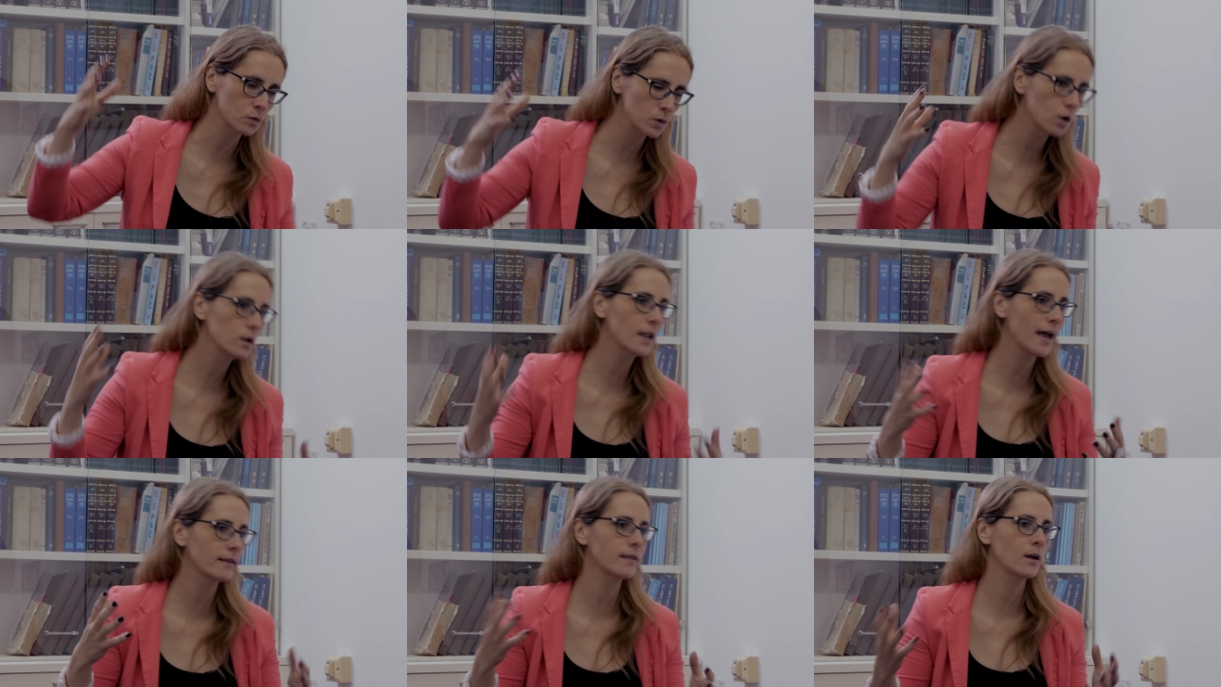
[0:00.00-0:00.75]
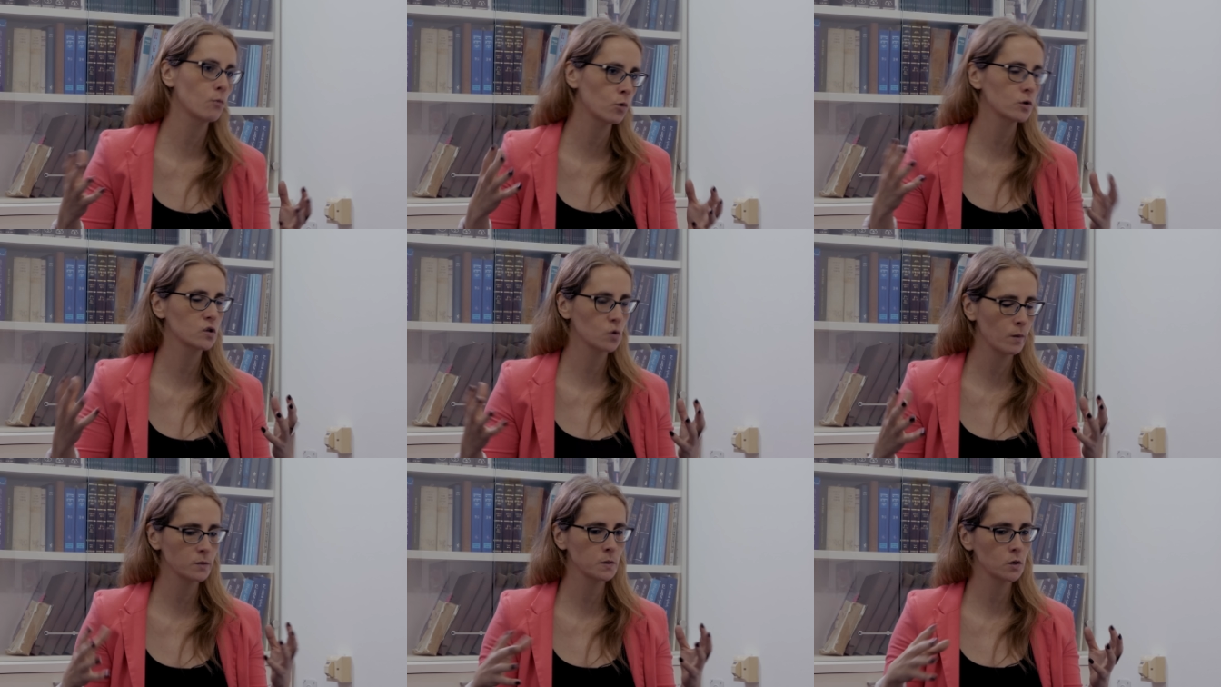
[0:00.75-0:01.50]
So we don't like that word
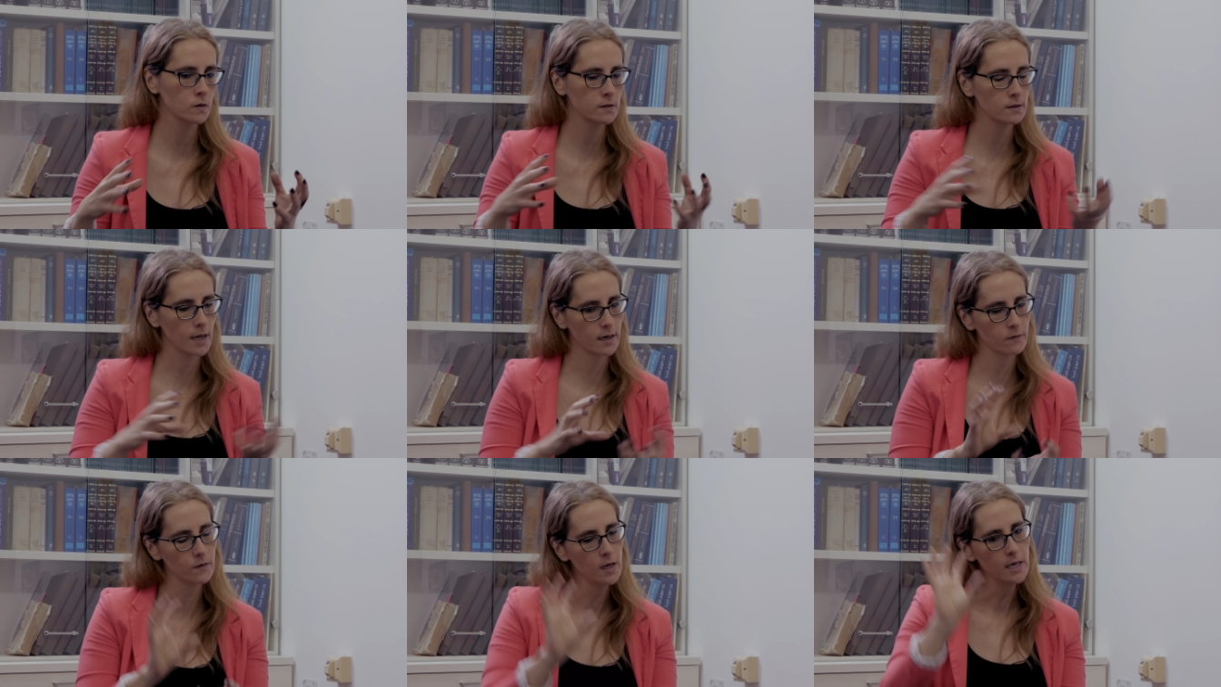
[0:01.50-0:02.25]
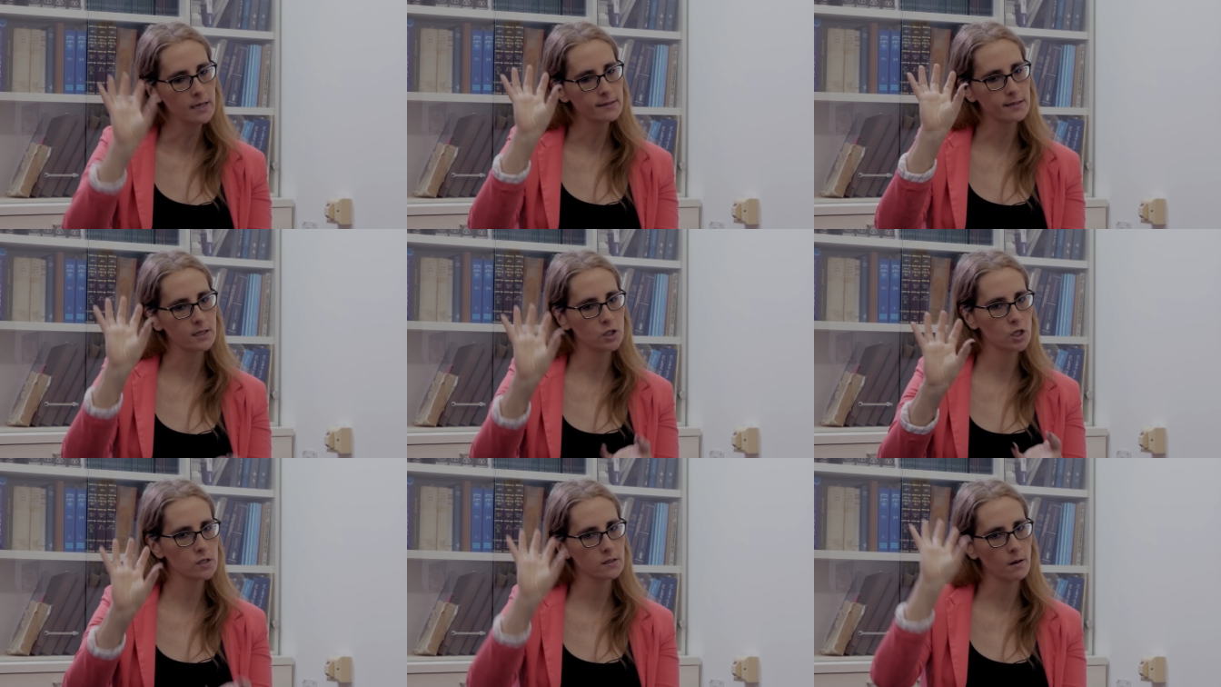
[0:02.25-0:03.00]
so much because it kind of
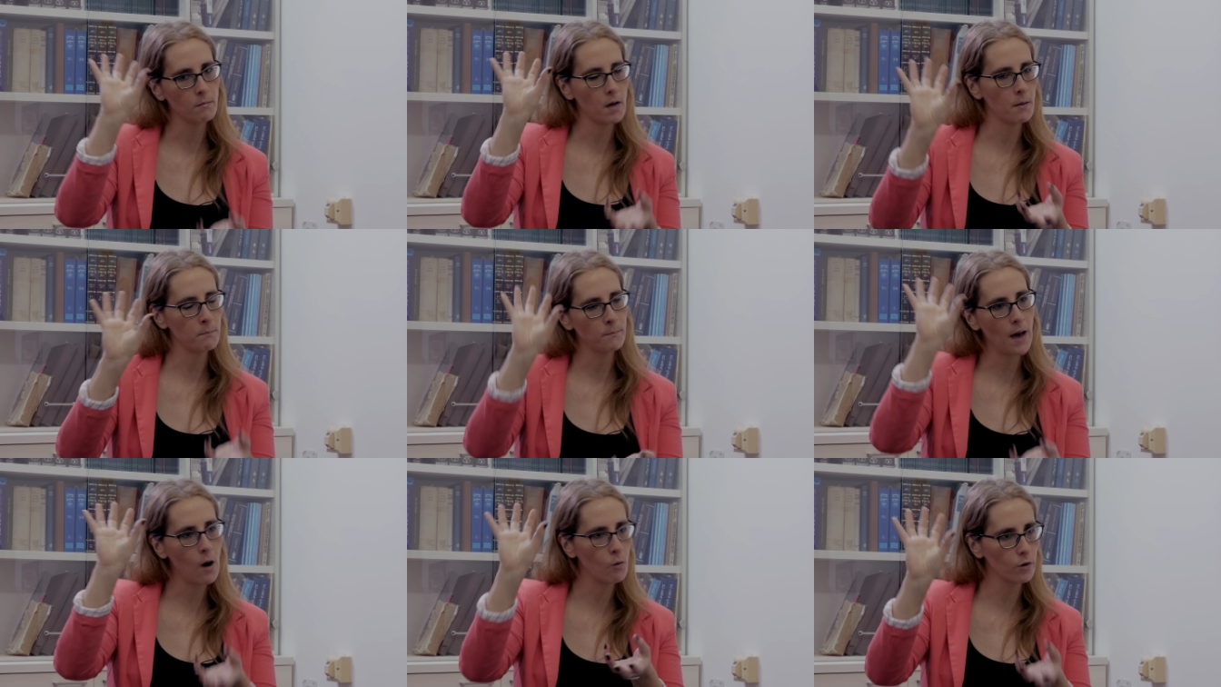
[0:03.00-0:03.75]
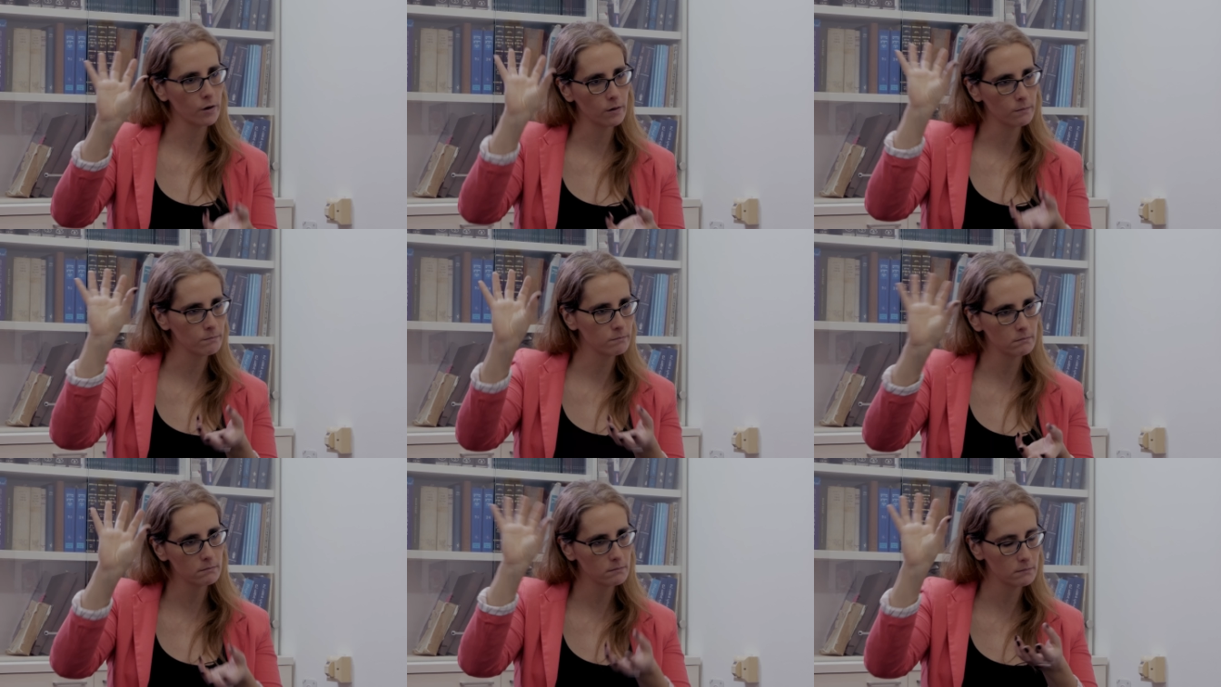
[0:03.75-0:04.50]
suggests um, a power
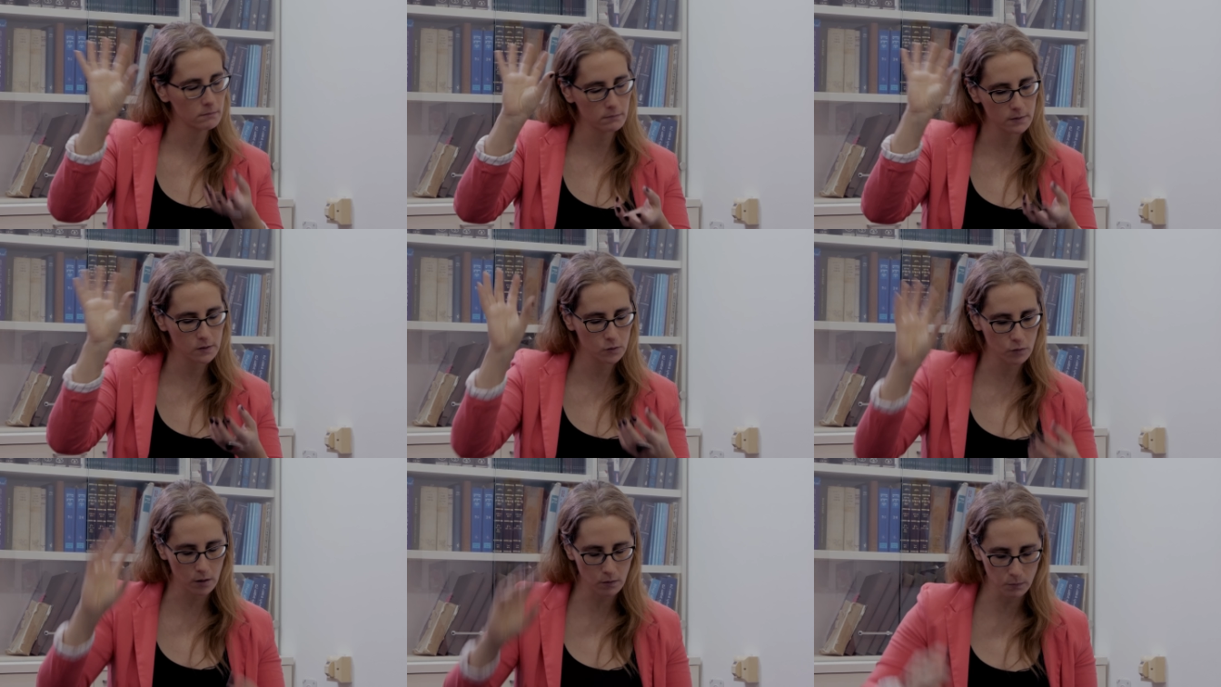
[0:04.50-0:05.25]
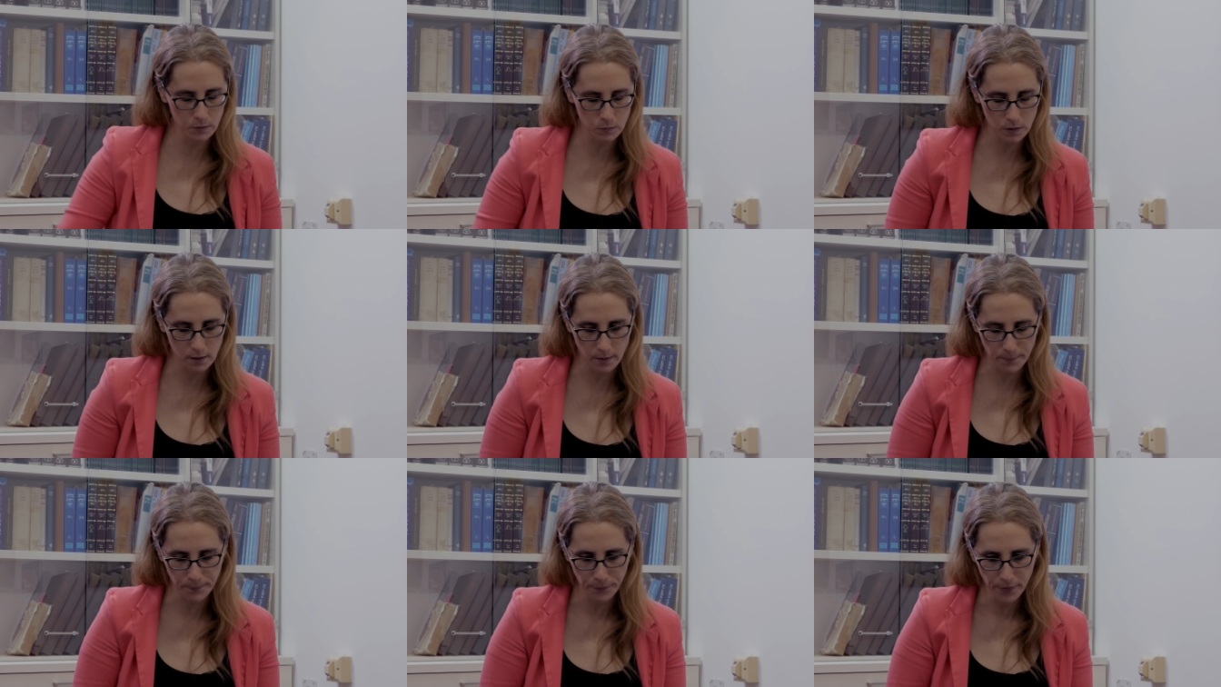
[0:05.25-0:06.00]
struggle between
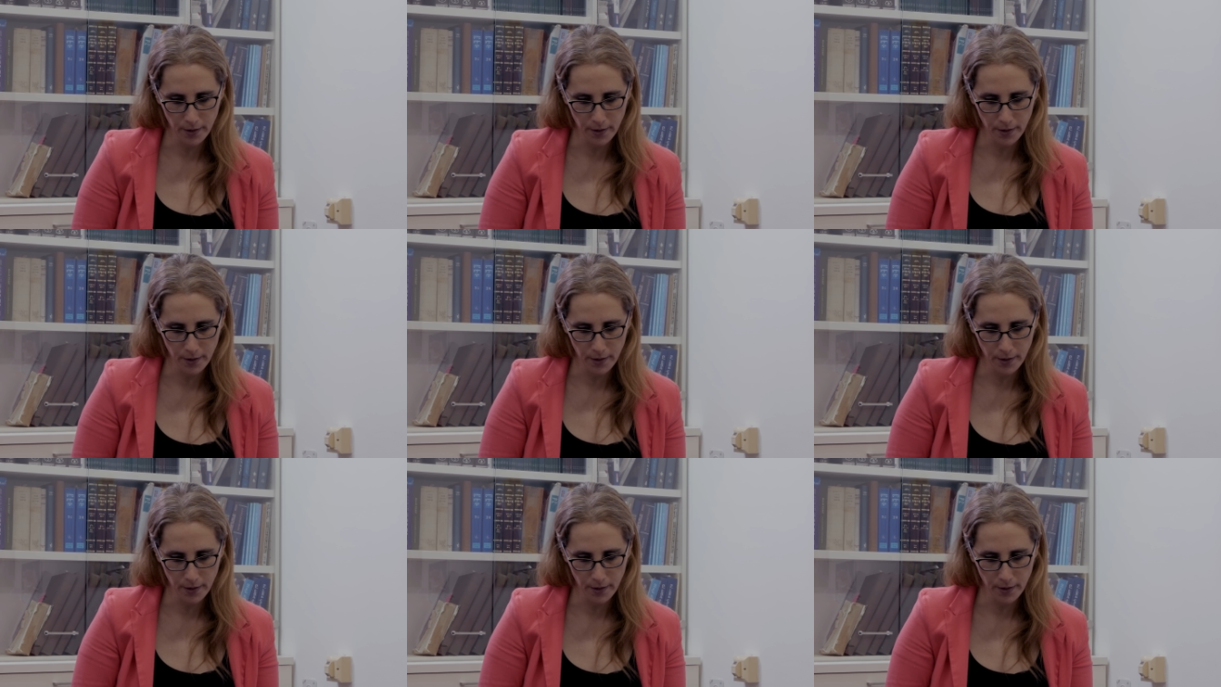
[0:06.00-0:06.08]
them.